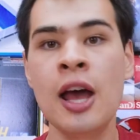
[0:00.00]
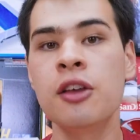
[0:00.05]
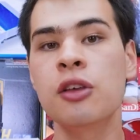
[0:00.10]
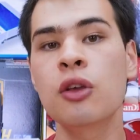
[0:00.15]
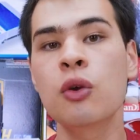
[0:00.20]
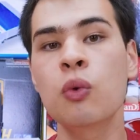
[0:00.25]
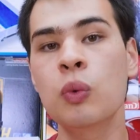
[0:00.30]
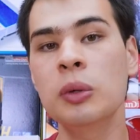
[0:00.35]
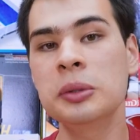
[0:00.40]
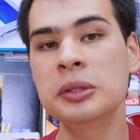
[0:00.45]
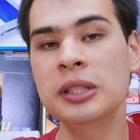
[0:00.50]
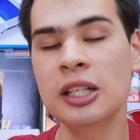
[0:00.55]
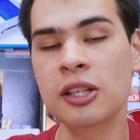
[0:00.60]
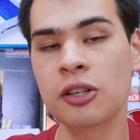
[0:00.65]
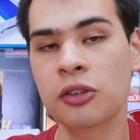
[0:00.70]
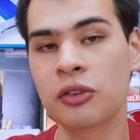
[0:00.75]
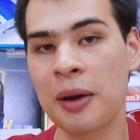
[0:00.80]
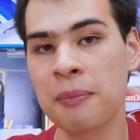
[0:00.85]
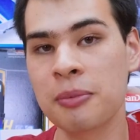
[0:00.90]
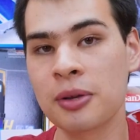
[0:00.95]
you will need to
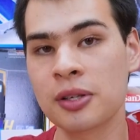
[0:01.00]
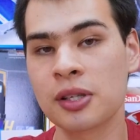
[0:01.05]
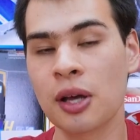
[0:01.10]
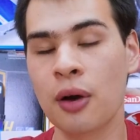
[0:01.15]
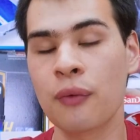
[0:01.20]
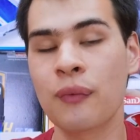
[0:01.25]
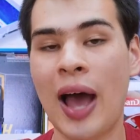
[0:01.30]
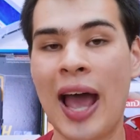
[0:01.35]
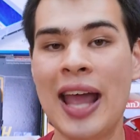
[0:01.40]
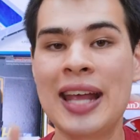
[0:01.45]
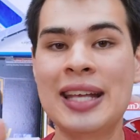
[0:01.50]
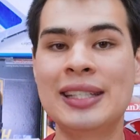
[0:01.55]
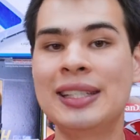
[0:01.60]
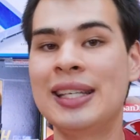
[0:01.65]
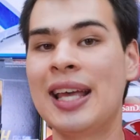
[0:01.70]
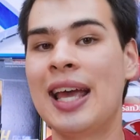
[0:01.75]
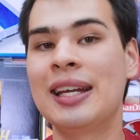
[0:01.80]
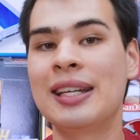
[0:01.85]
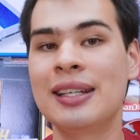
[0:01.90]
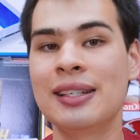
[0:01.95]
grab yourself a
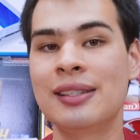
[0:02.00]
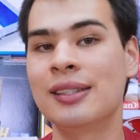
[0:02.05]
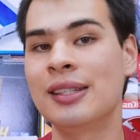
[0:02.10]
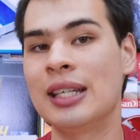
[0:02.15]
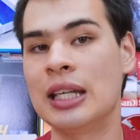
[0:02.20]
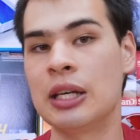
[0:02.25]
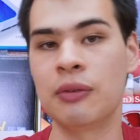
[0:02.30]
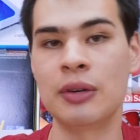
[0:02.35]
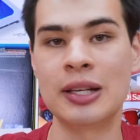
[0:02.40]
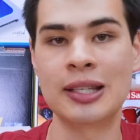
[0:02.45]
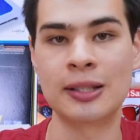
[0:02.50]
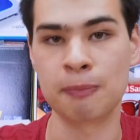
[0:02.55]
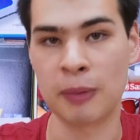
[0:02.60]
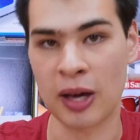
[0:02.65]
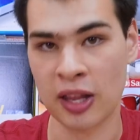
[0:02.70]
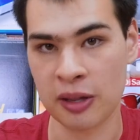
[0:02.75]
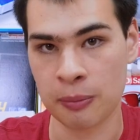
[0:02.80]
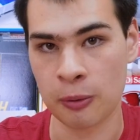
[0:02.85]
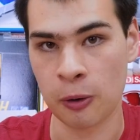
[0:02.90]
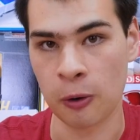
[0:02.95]
Z series
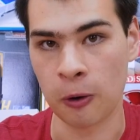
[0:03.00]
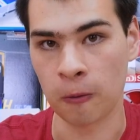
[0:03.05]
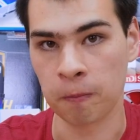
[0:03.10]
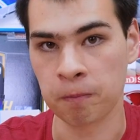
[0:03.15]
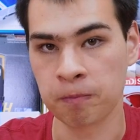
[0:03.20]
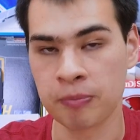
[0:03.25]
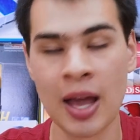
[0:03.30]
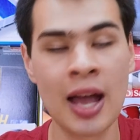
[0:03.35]
motherboard.